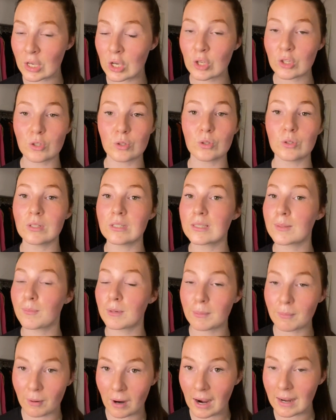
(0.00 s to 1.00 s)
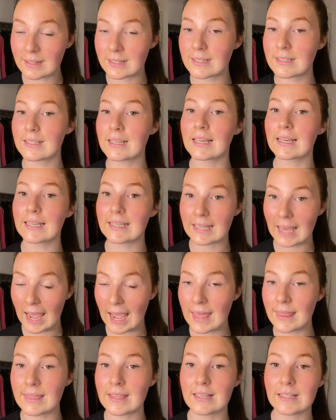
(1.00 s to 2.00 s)
so you need to be practicing
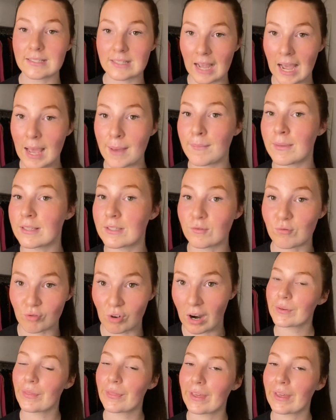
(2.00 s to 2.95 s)
getting these timings right.